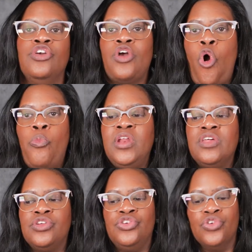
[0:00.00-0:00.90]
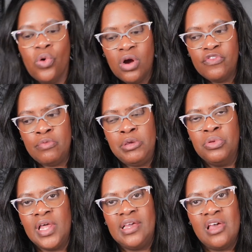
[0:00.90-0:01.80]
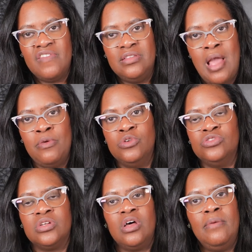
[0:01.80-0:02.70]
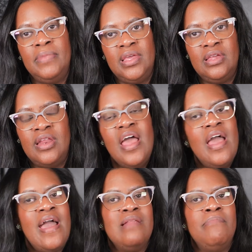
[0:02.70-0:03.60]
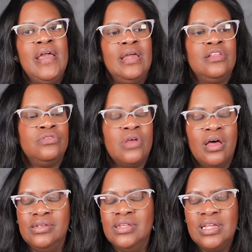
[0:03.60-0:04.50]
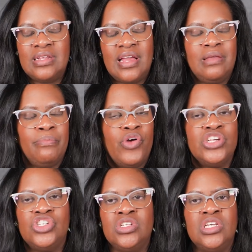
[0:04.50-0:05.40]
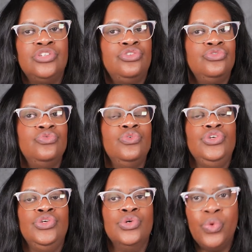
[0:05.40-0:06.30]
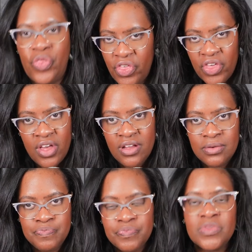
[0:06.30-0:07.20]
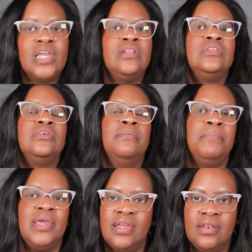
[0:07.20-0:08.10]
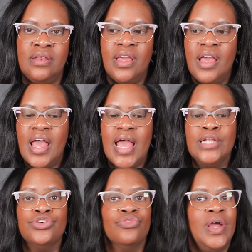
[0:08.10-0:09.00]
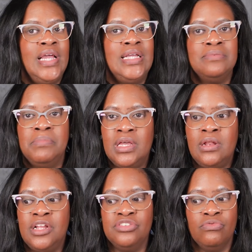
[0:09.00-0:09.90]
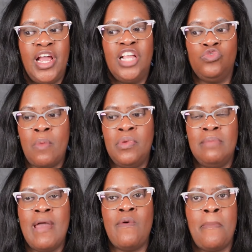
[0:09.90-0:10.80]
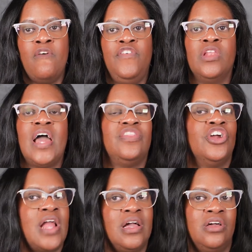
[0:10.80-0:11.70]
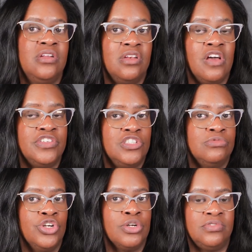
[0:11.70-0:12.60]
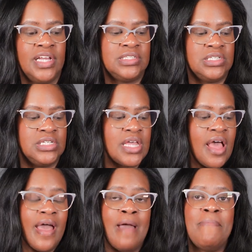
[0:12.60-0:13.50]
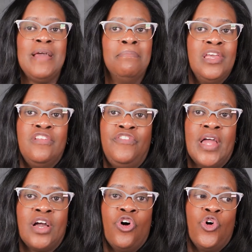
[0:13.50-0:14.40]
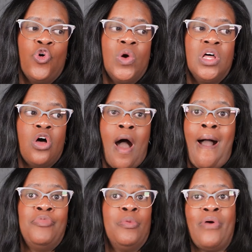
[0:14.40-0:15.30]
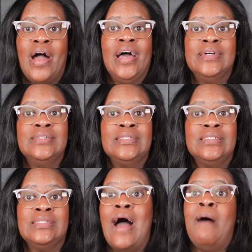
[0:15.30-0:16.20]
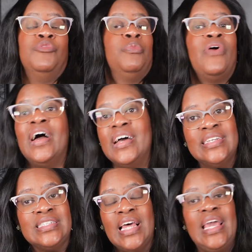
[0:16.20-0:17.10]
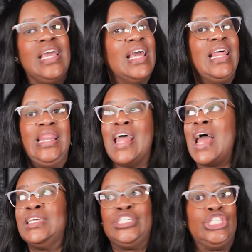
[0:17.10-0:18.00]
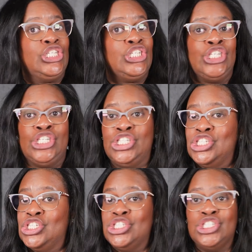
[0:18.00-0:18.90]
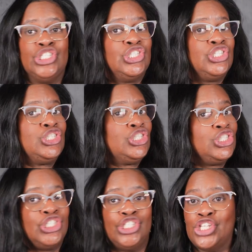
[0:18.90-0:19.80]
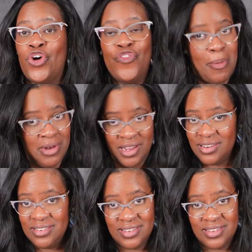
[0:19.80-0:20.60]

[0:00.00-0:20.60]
opening the door for people like Kevin Samuels to come in and make it a dent, an impression into youth and into men, and to raise men and to raise women and make women feel like they're not good enough in some circumstances, and make men feel like, oh, well, I'm the prize. Like, that is so feminine.